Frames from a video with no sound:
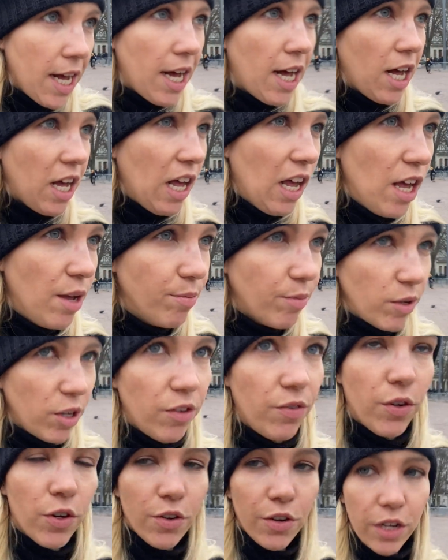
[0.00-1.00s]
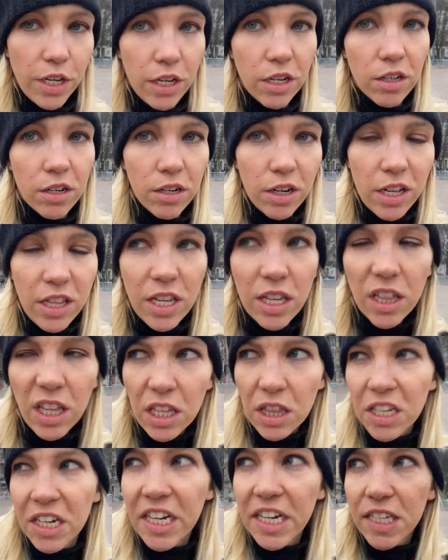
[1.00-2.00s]
Um, if you're here, I think in
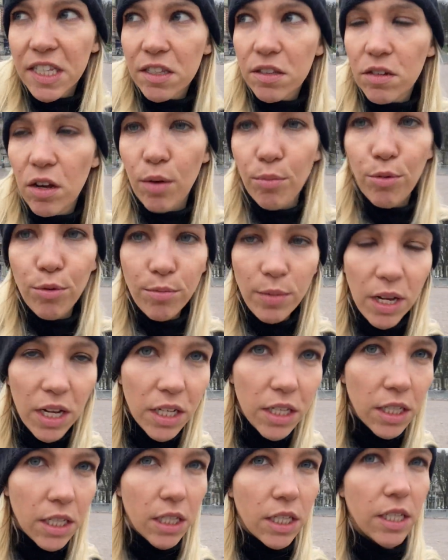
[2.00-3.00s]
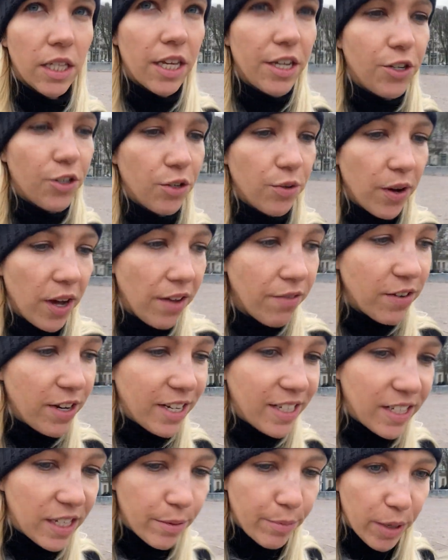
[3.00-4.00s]
like the next couple months, they do have an
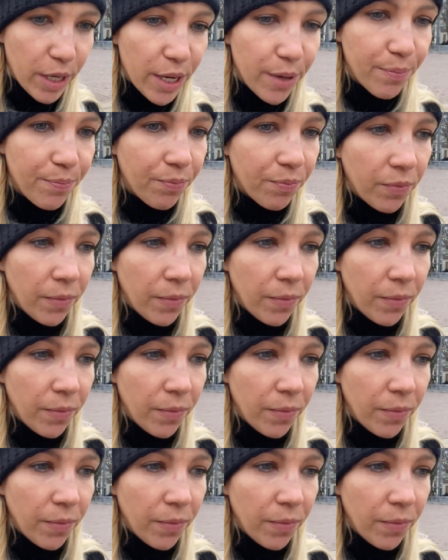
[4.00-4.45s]
exhibit